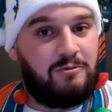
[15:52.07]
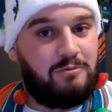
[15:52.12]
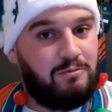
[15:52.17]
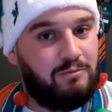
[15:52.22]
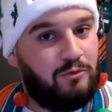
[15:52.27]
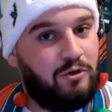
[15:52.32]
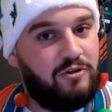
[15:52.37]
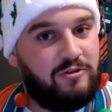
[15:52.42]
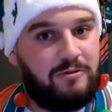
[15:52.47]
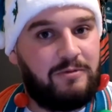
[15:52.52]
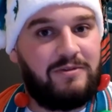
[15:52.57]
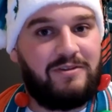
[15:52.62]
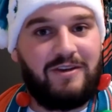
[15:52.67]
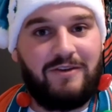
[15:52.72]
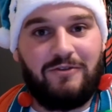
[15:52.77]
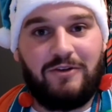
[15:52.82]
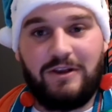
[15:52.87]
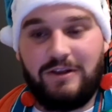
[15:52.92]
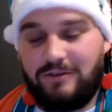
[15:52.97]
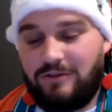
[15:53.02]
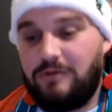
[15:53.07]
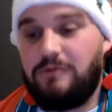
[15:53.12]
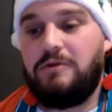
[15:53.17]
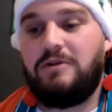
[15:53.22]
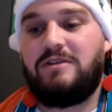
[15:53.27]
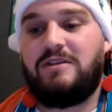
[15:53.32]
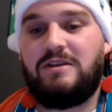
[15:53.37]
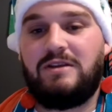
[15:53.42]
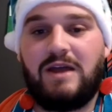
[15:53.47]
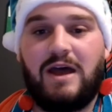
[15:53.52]
more specifically,
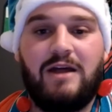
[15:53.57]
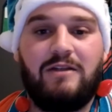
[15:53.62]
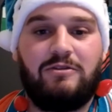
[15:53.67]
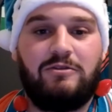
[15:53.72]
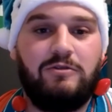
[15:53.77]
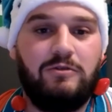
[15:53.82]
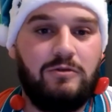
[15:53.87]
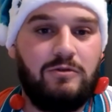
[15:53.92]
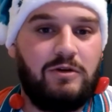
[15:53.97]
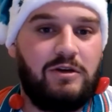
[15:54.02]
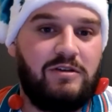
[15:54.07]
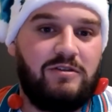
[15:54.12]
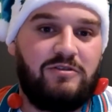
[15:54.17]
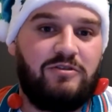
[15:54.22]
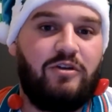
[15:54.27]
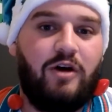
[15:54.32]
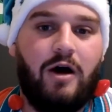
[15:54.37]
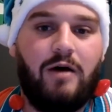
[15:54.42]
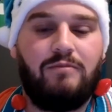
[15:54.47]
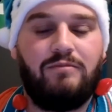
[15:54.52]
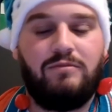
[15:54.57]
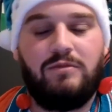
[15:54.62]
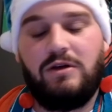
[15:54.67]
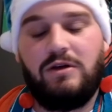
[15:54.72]
Tua did not do his job.